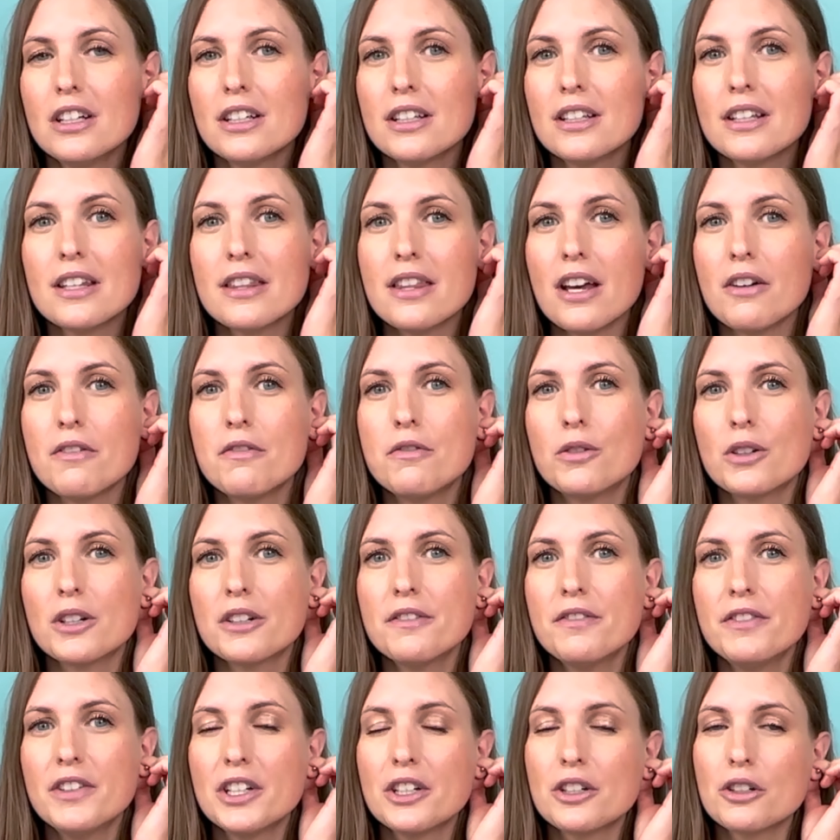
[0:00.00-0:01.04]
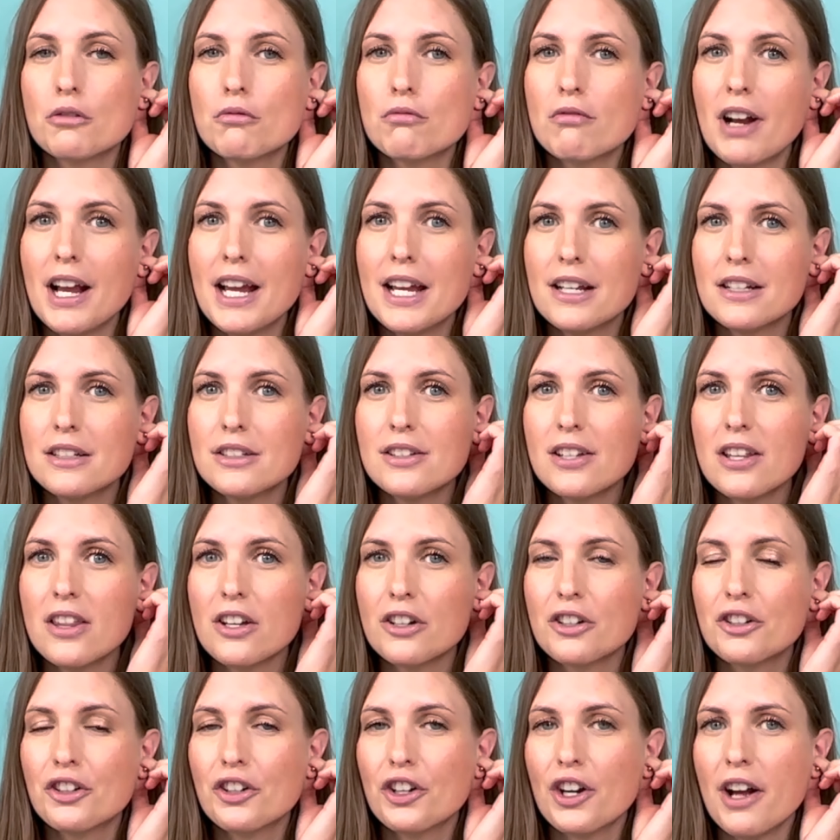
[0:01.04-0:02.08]
Get that forefinger right into the
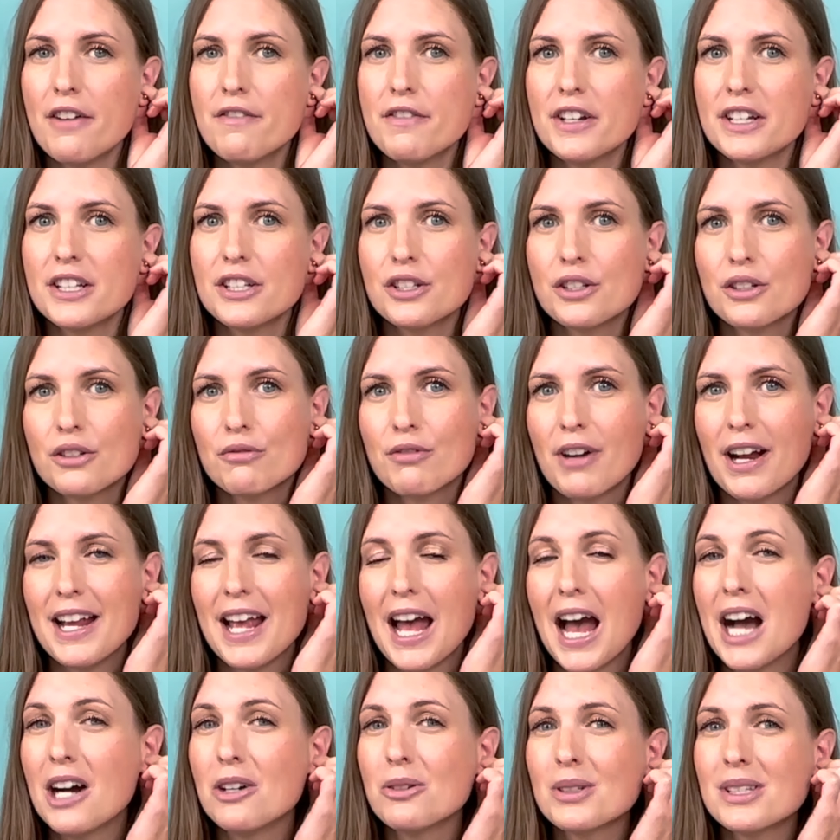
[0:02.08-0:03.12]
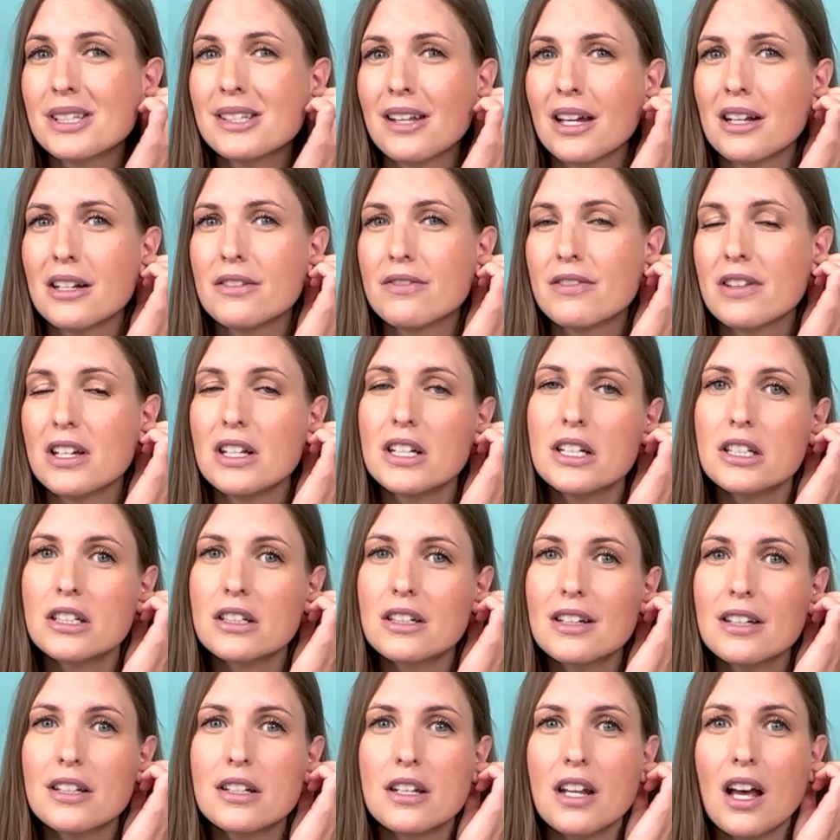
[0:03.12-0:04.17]
crevice right outside of the ear
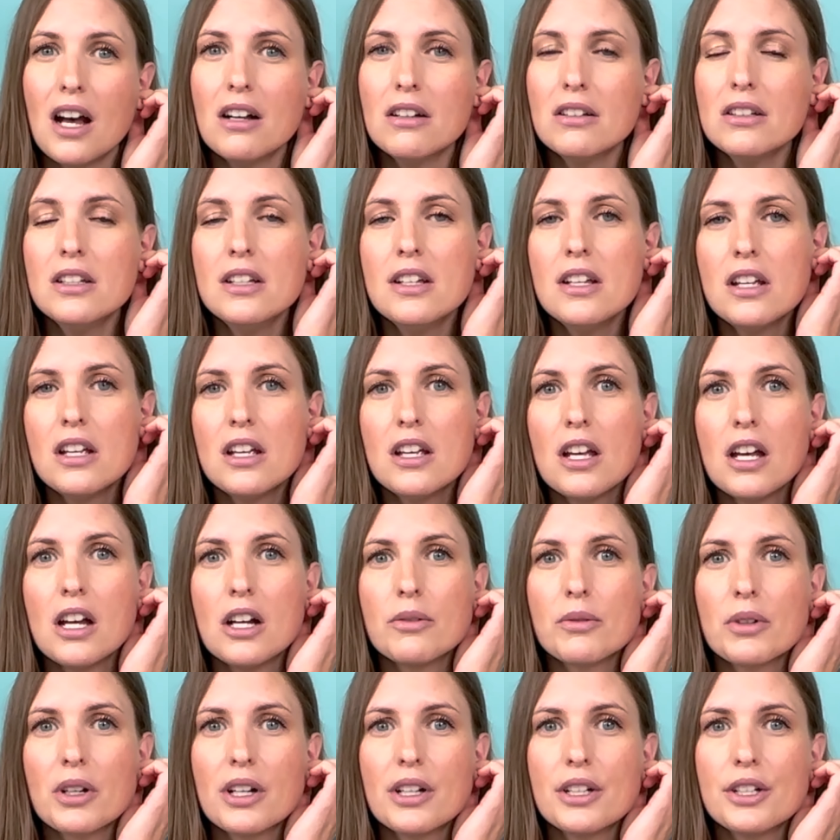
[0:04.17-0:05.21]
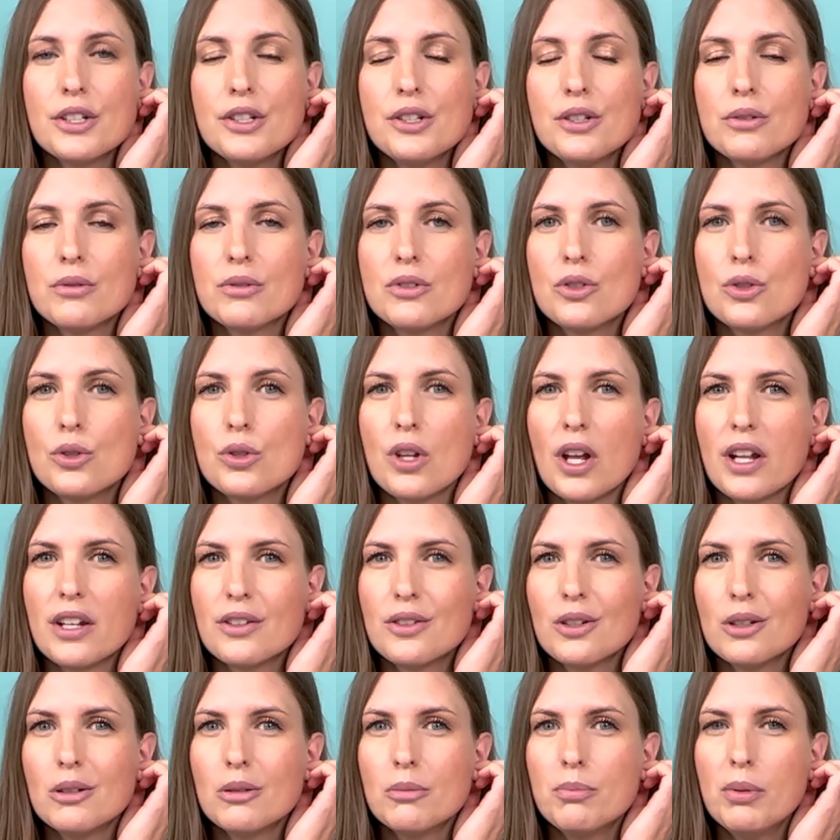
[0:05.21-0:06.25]
canal, and we're gonna do
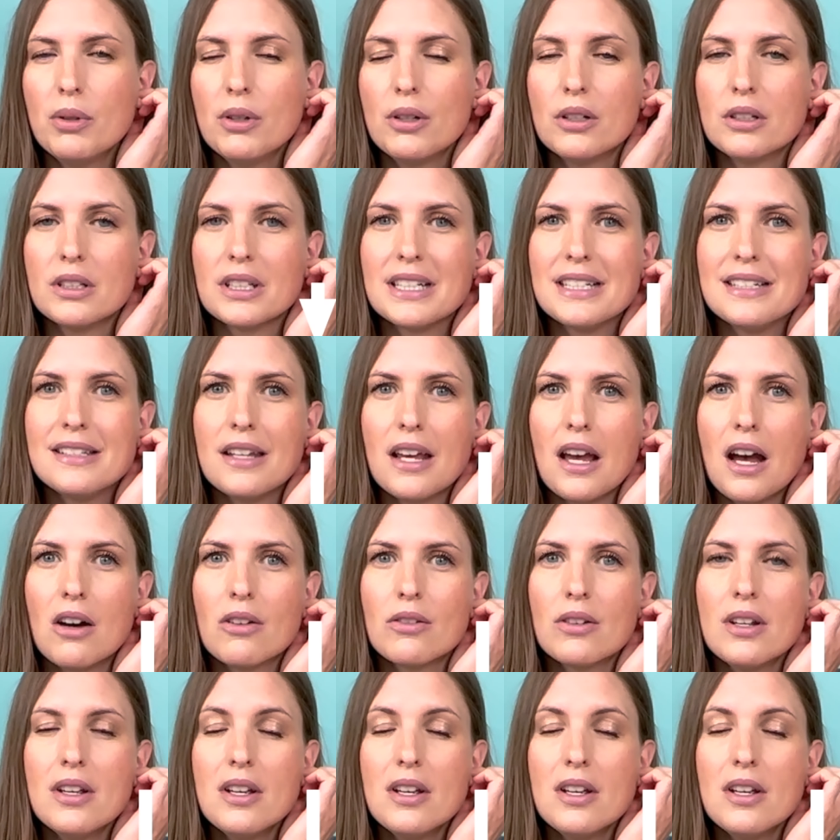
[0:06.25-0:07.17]
gentle pulling down.